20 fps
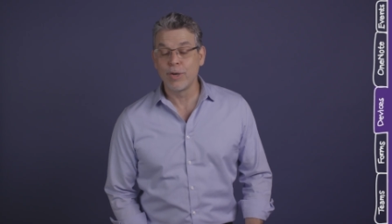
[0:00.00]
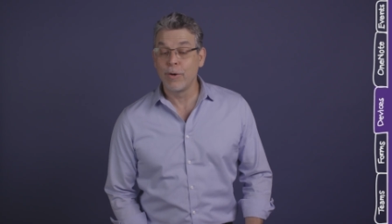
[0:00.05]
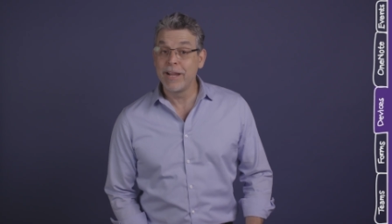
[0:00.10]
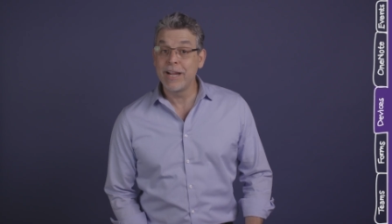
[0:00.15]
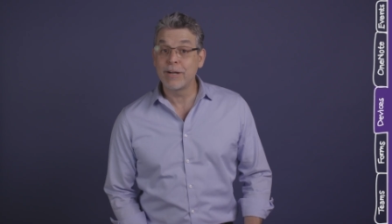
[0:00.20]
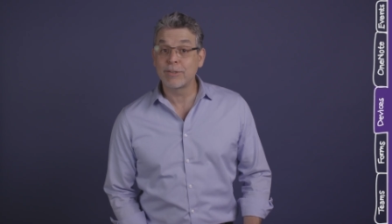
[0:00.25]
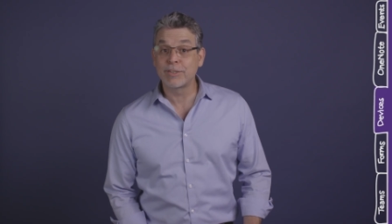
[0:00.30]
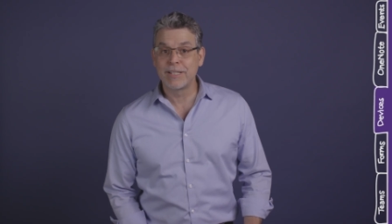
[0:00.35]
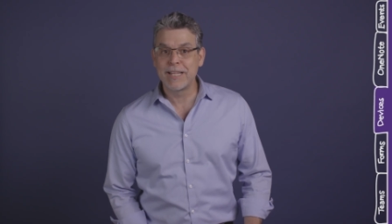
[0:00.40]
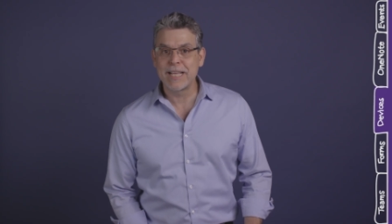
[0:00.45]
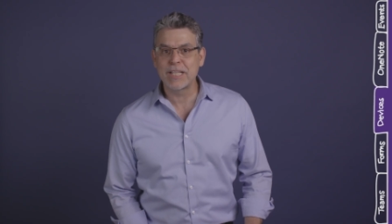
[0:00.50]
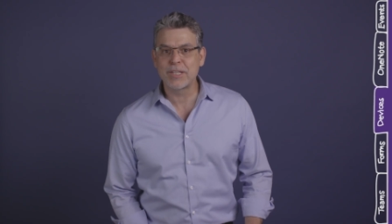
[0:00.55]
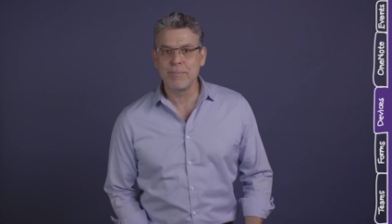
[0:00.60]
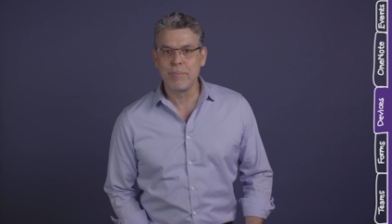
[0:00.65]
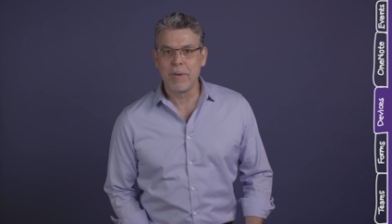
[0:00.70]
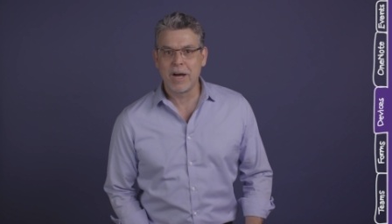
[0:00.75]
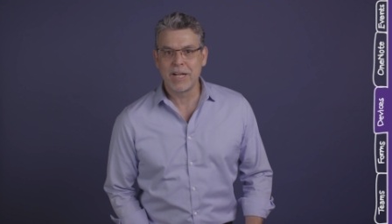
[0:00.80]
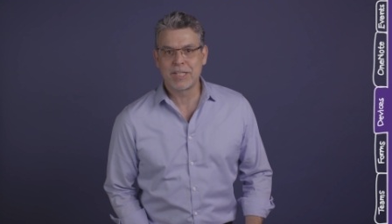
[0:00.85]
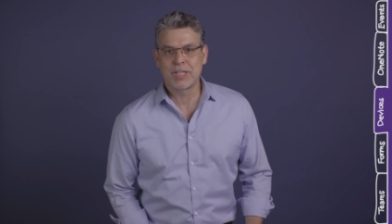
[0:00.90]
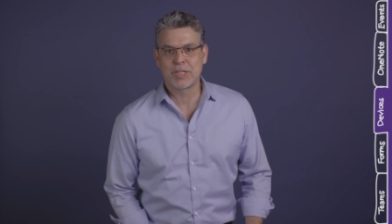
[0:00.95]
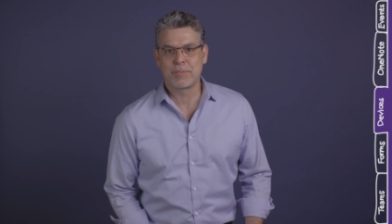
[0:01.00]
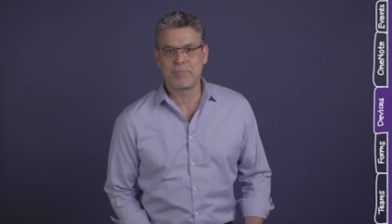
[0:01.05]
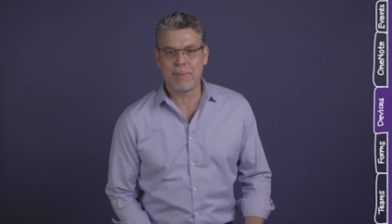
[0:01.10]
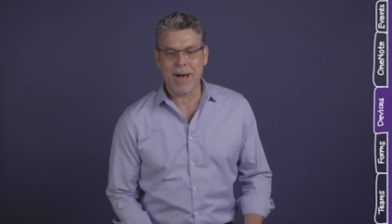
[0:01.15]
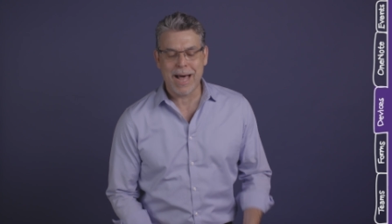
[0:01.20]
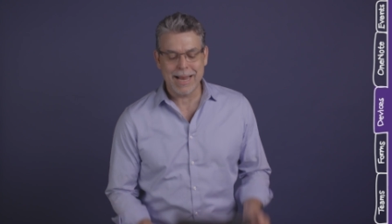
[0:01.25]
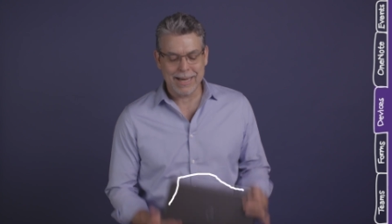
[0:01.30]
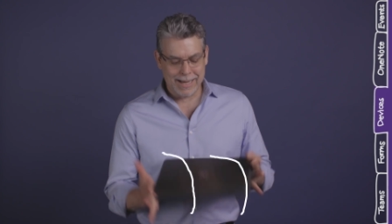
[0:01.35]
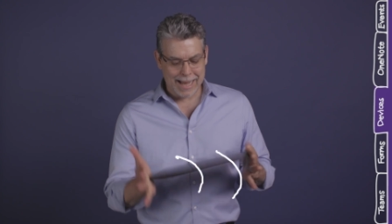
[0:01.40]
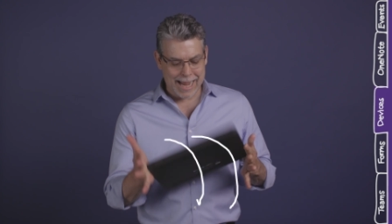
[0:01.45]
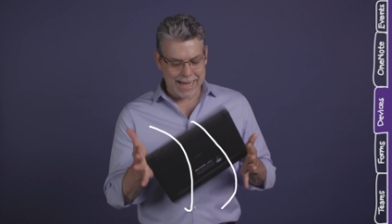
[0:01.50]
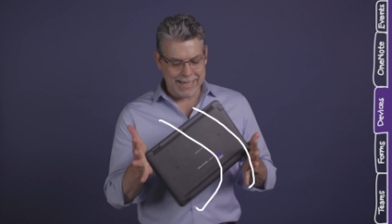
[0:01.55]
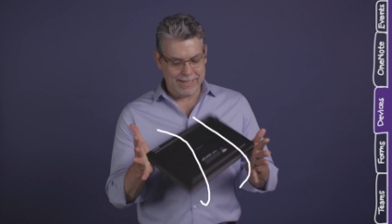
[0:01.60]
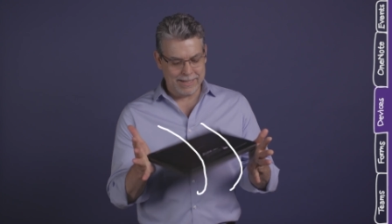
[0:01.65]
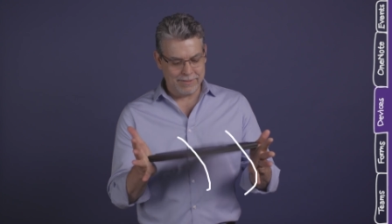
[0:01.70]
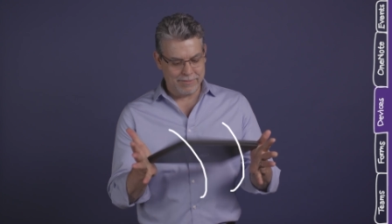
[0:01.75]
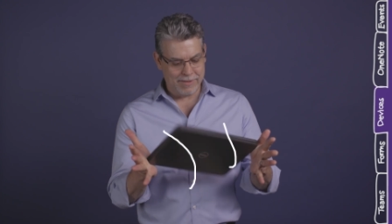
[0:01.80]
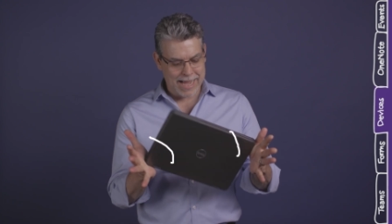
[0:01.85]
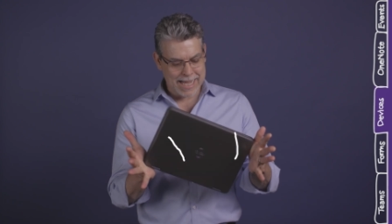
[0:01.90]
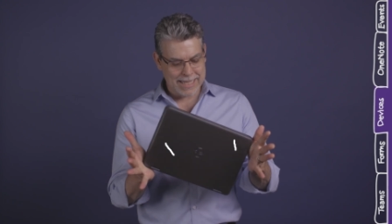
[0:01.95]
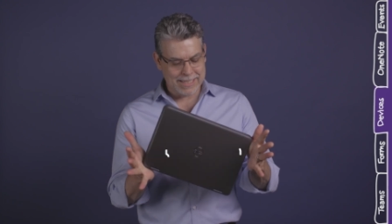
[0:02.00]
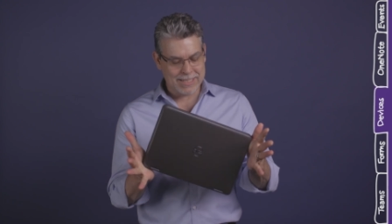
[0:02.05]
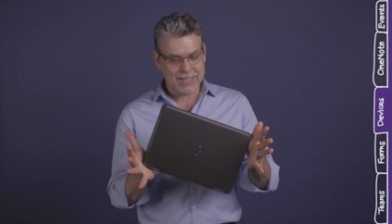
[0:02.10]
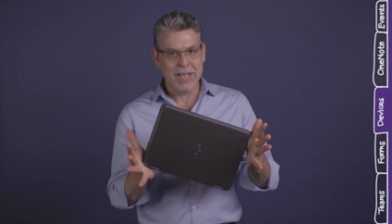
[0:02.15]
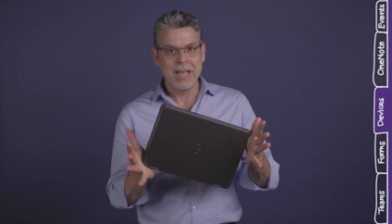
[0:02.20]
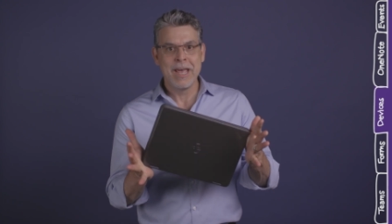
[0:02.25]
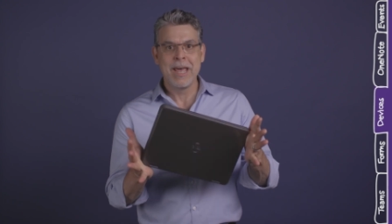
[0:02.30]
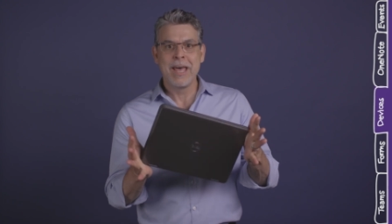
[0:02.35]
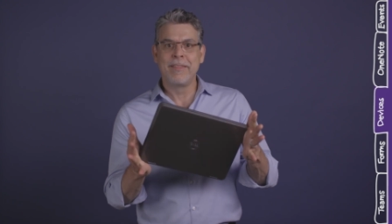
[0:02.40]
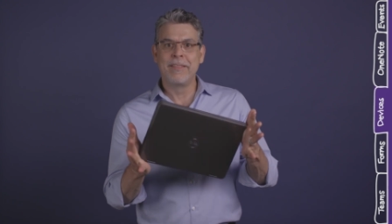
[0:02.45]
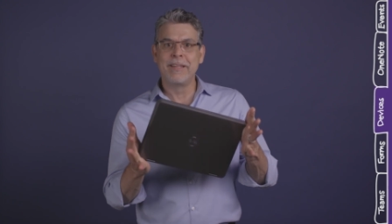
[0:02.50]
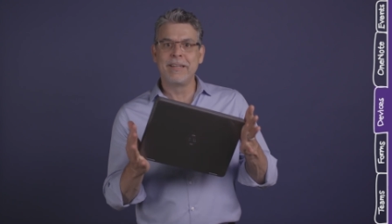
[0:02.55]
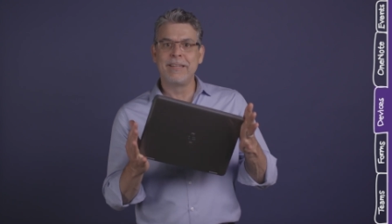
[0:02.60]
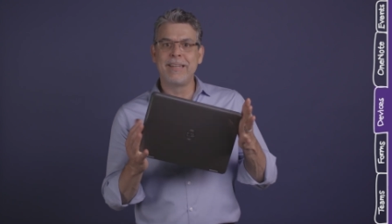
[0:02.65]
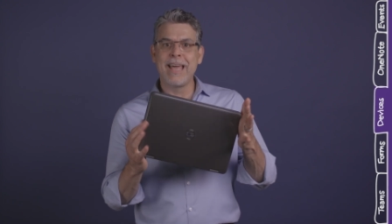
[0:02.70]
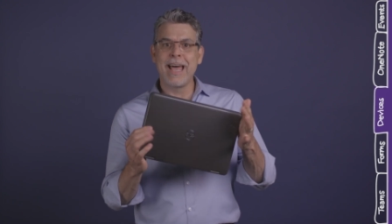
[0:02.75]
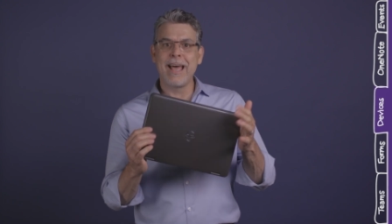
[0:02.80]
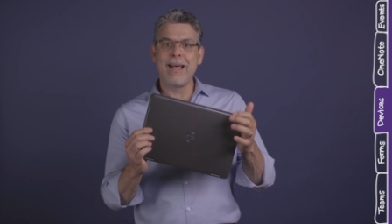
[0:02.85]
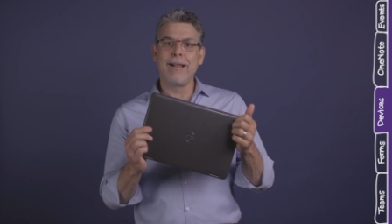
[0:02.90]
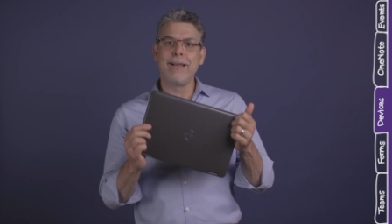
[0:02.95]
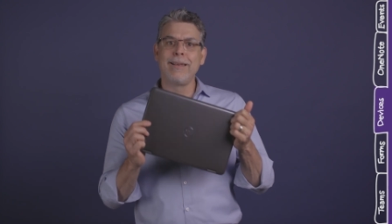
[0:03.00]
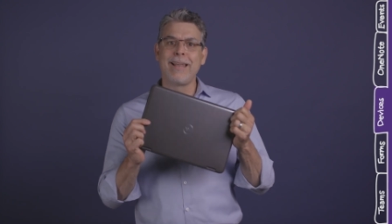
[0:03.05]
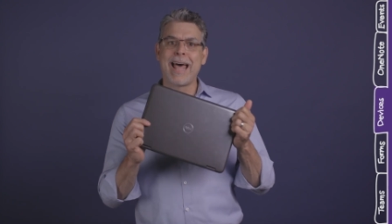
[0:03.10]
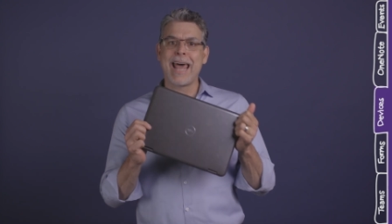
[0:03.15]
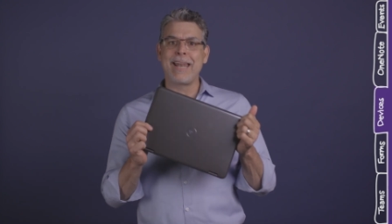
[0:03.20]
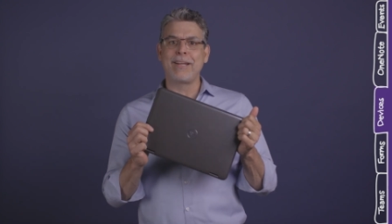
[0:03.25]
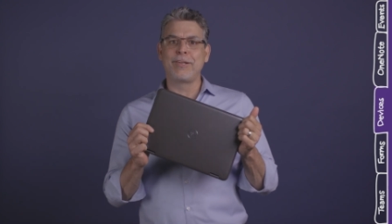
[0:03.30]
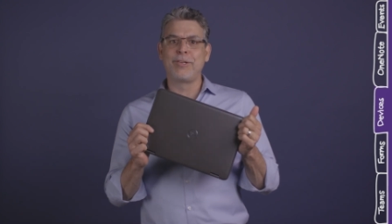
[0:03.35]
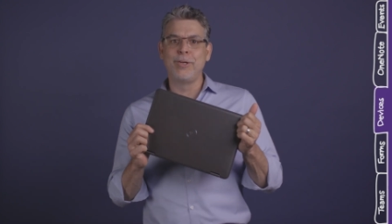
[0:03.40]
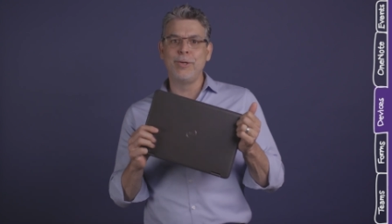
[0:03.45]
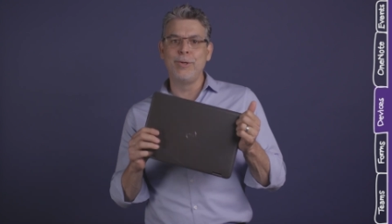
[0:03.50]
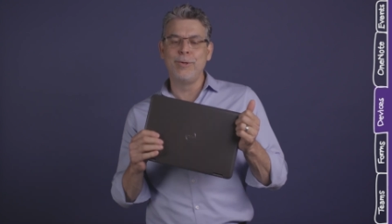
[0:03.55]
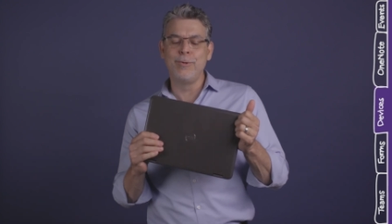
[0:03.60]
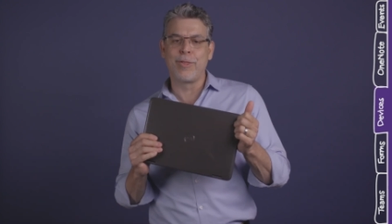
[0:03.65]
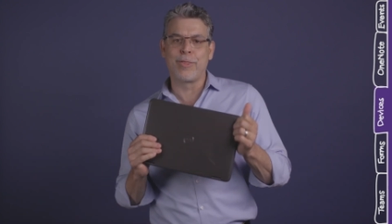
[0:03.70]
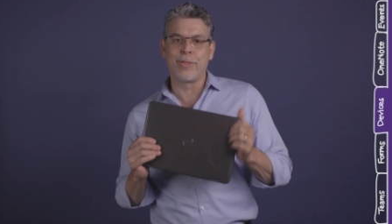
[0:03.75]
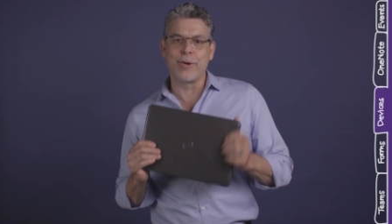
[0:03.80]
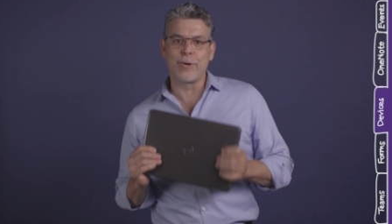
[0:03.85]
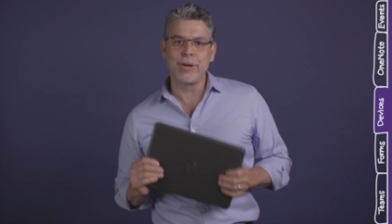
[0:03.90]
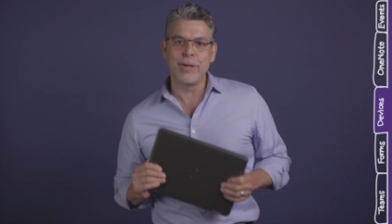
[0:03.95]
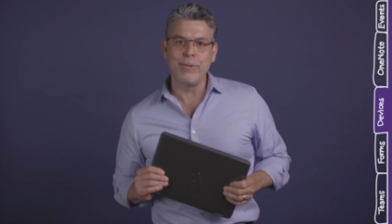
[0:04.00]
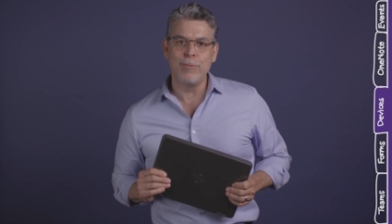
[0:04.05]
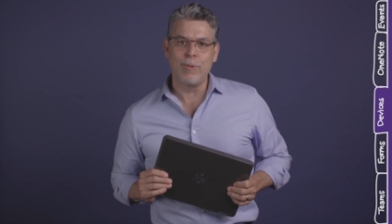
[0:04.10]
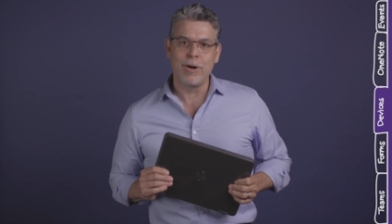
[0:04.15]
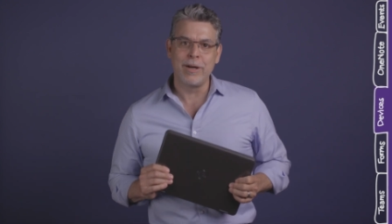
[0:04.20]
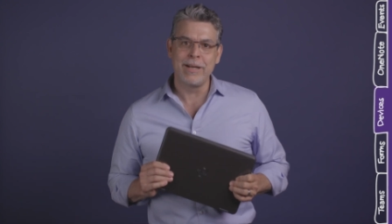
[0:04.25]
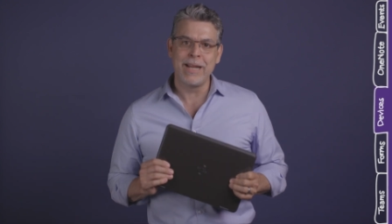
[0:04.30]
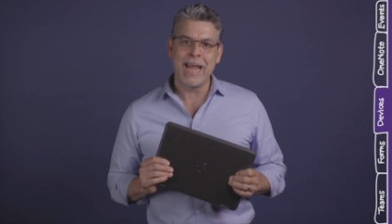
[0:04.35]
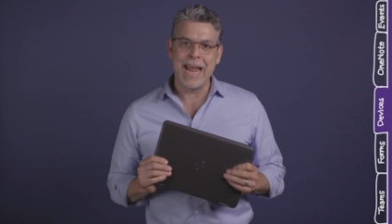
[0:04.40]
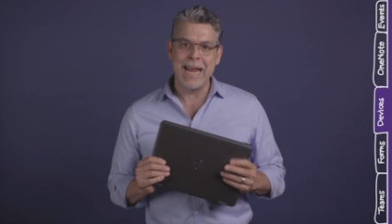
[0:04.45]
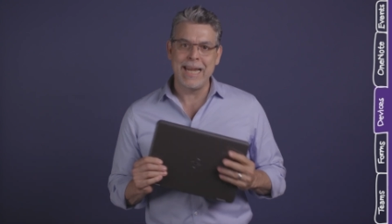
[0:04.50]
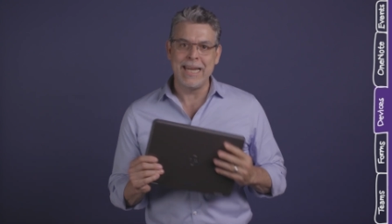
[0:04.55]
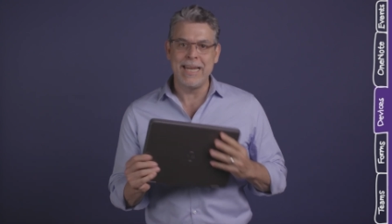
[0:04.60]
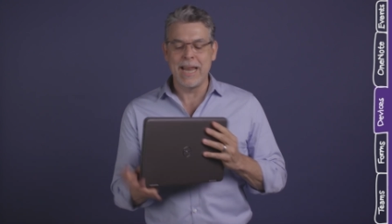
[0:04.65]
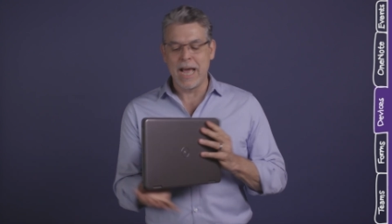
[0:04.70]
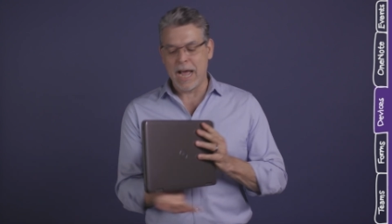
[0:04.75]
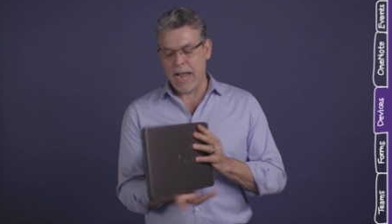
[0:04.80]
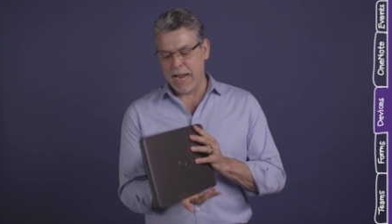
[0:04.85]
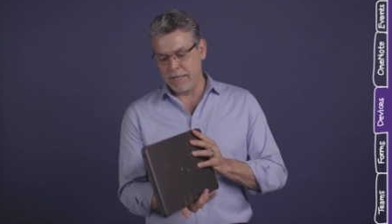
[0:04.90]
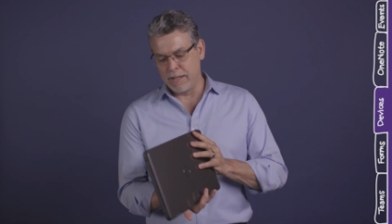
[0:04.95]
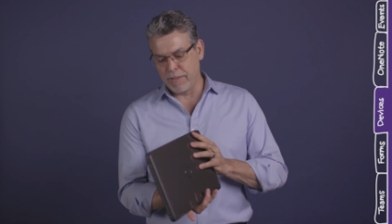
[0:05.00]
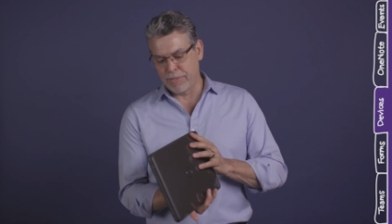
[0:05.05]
So here's this month's spotlight device, the Dell Latitude thirty-one eighty-nine.